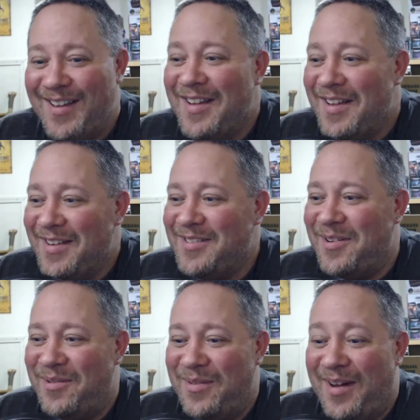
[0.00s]

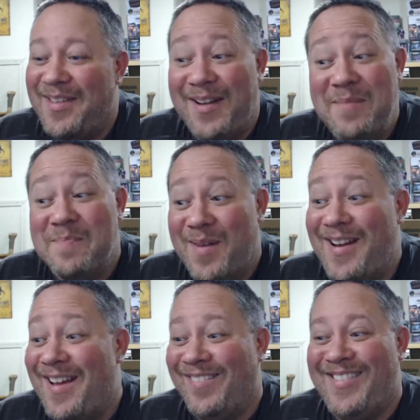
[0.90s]
So I think I might
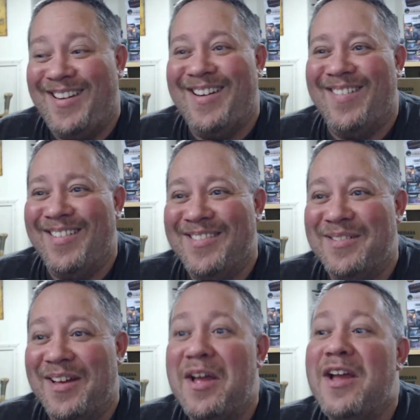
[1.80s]
have to go out and do
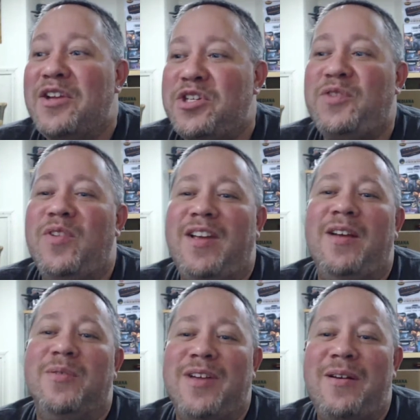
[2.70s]
that just for
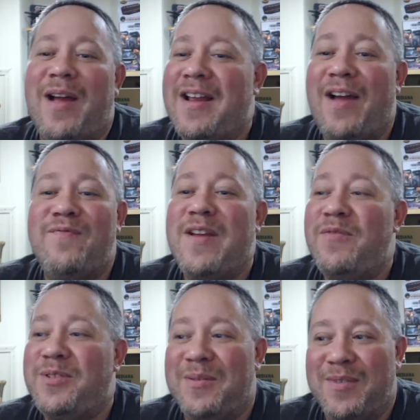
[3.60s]
giggles. I've never
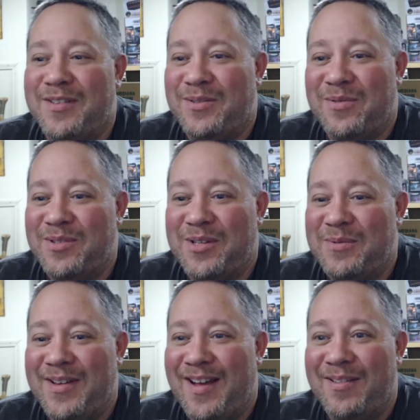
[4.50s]
submitted scores to
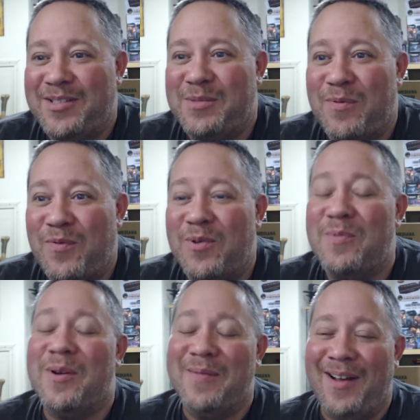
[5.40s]
Twin Galaxies before,
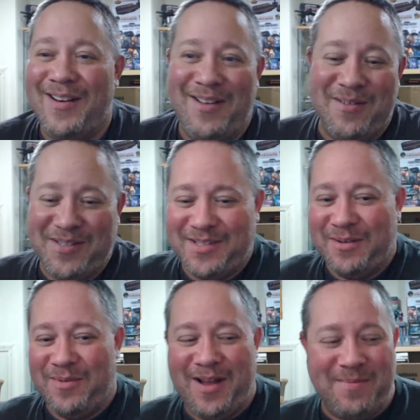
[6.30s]
but I'm kind of curious to see what
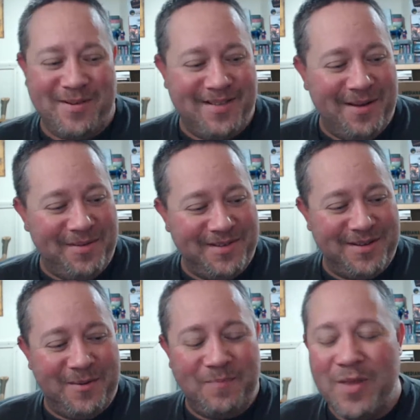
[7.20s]
would happen on that one.
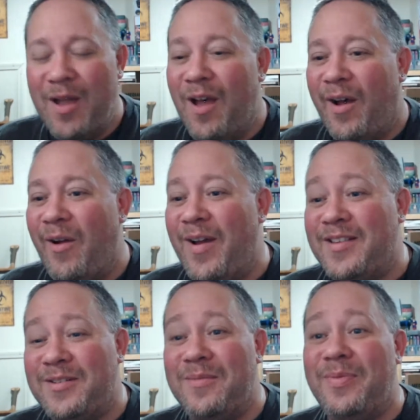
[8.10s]
So, all right.
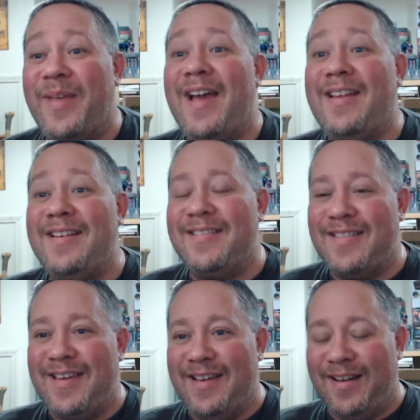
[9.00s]
So that is
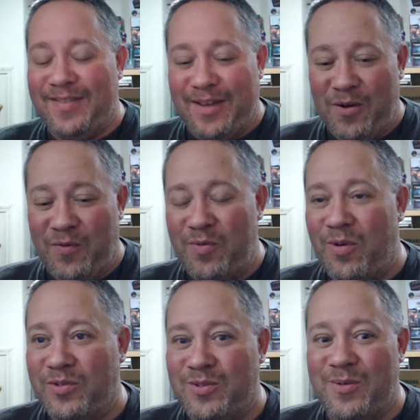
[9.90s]
the
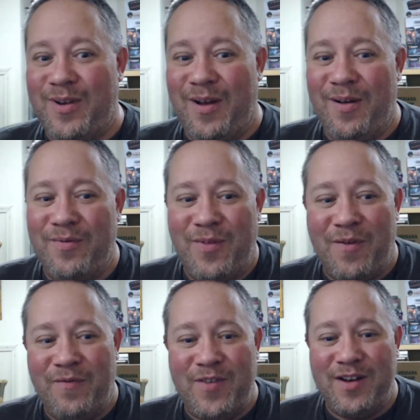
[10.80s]
overall story of
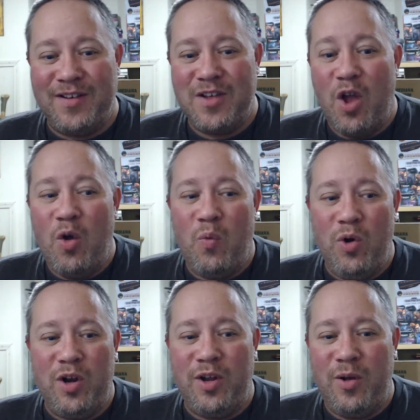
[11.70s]
Phoenix. We're
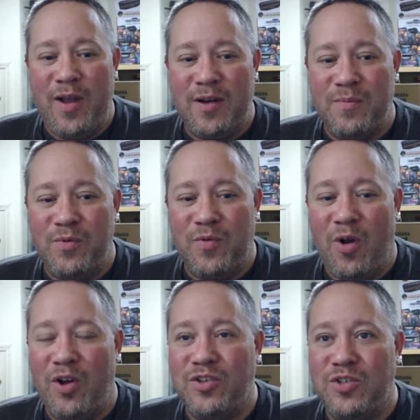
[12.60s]
going to go ahead and move
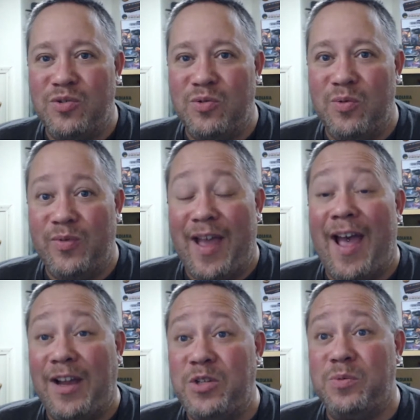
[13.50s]
on to the
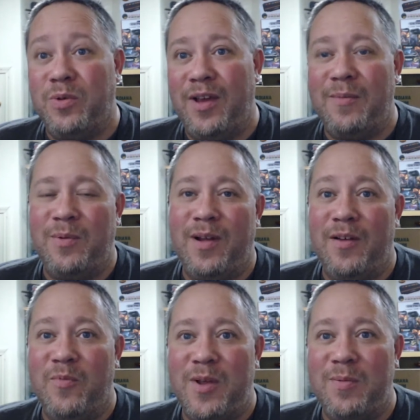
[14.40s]
actual gameplay
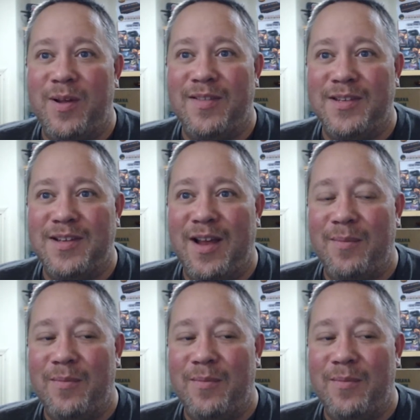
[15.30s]
of me playing this game